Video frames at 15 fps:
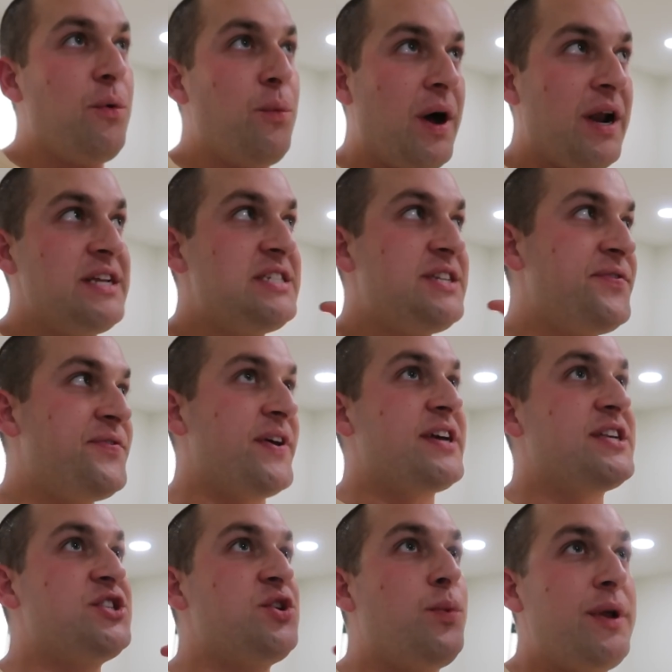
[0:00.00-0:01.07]
I wanted to
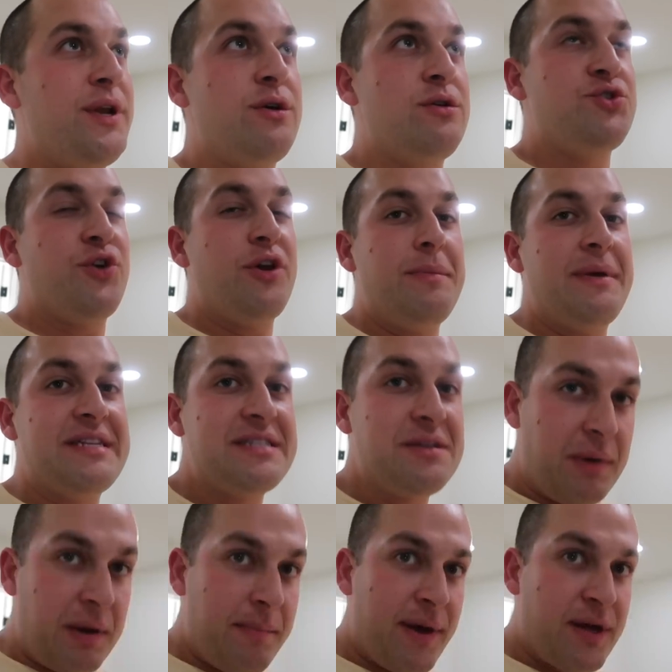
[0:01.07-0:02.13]
fix the window treatments in
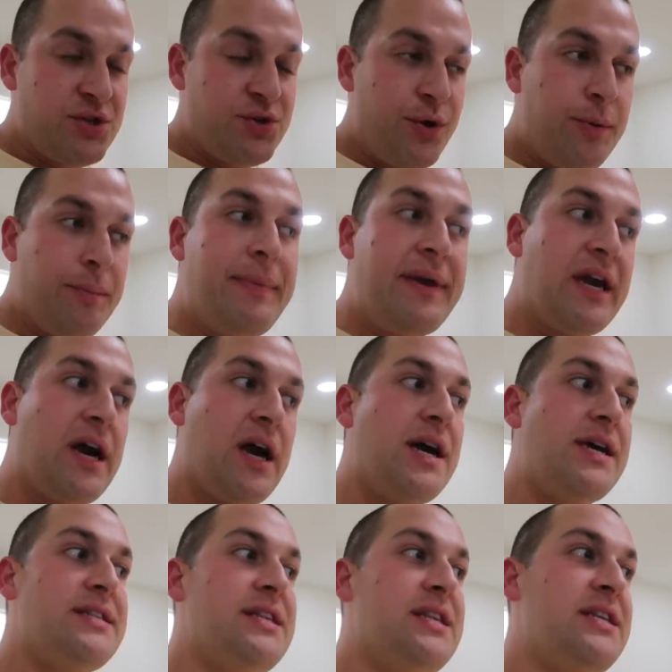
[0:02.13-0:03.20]
my bedroom
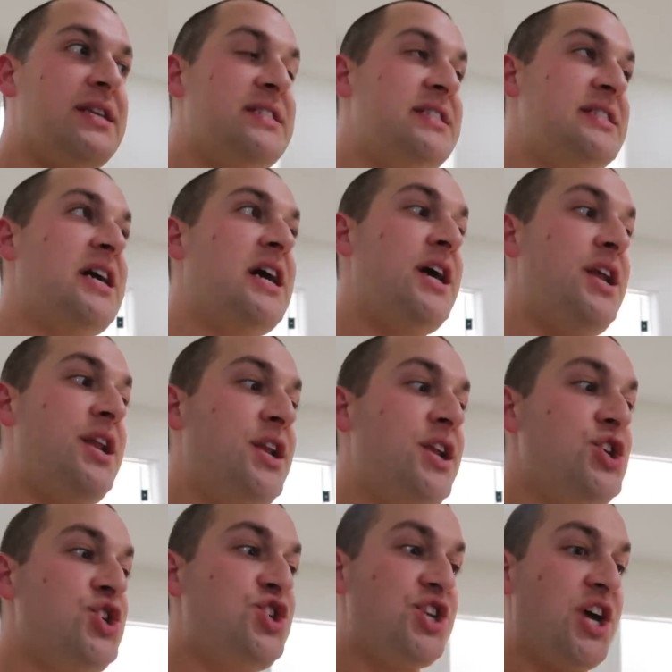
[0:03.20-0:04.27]
because the sun
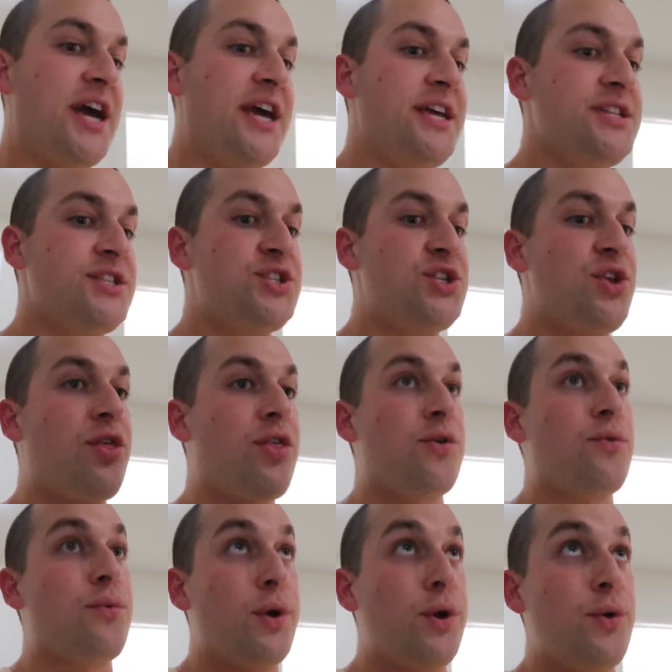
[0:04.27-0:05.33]
shines
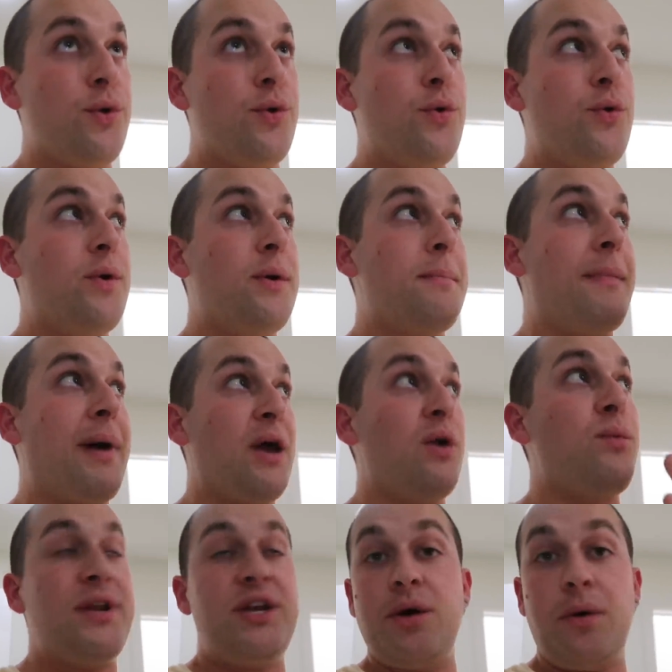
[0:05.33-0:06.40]
through my
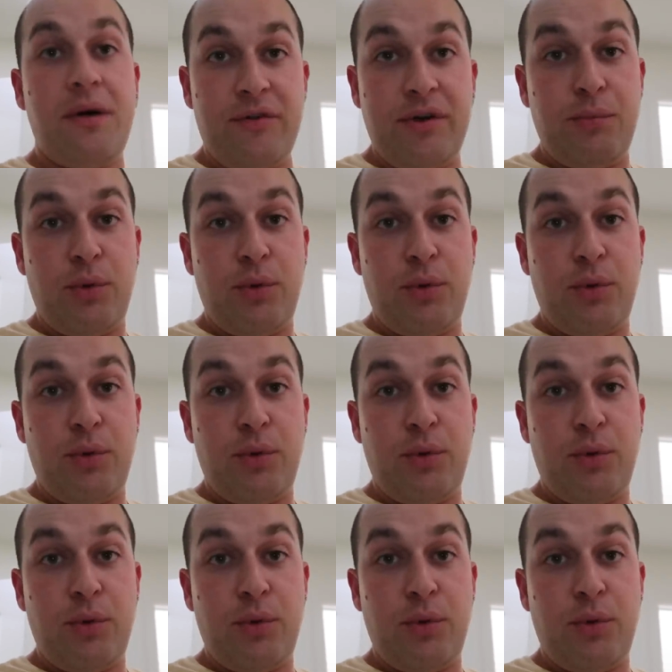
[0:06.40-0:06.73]
window every